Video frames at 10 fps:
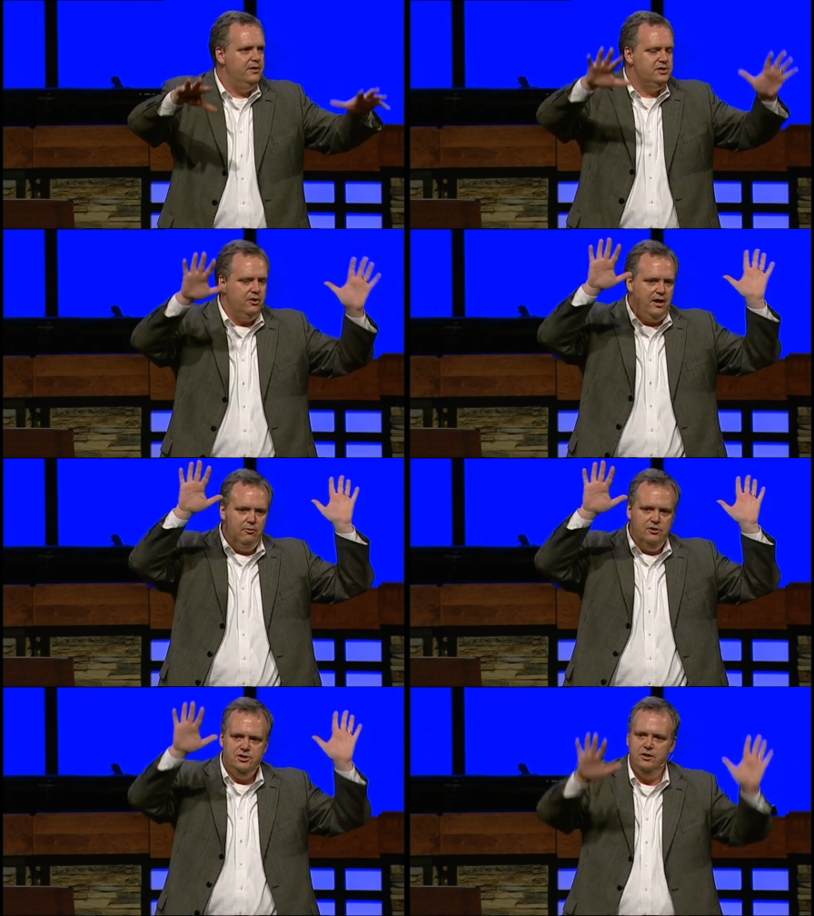And so they
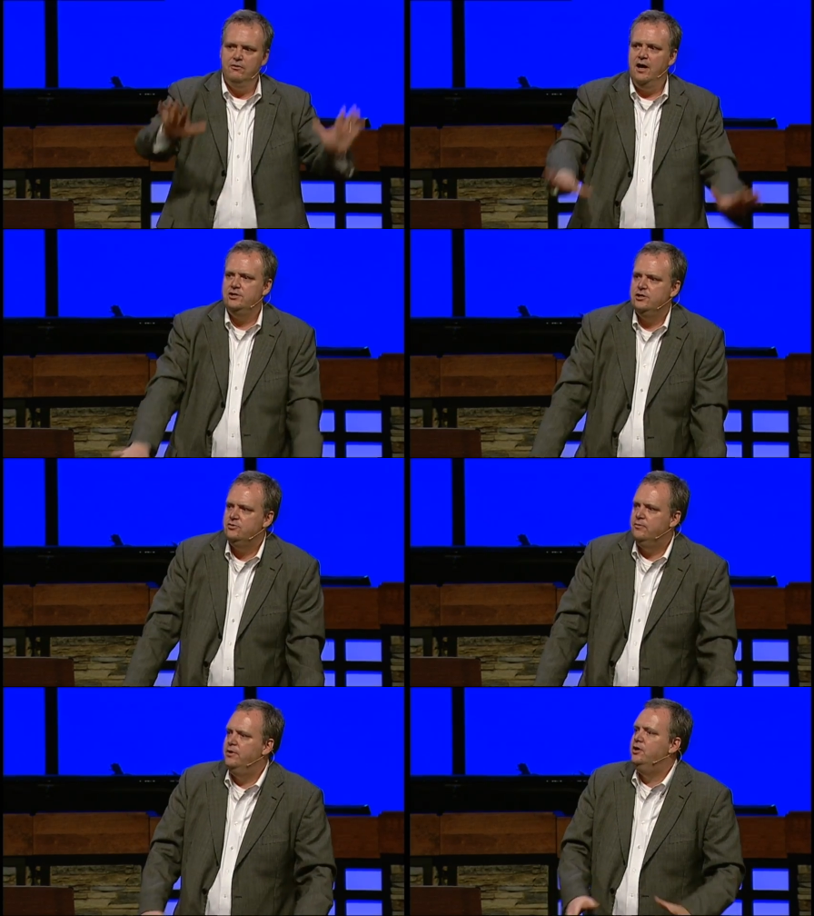were generations
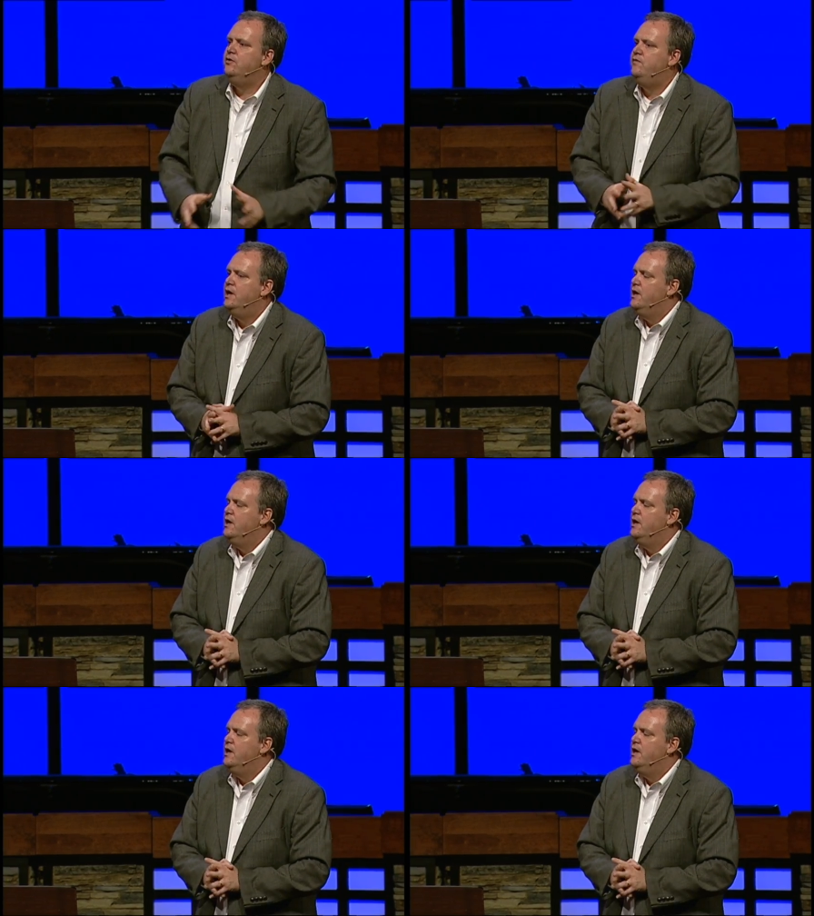removed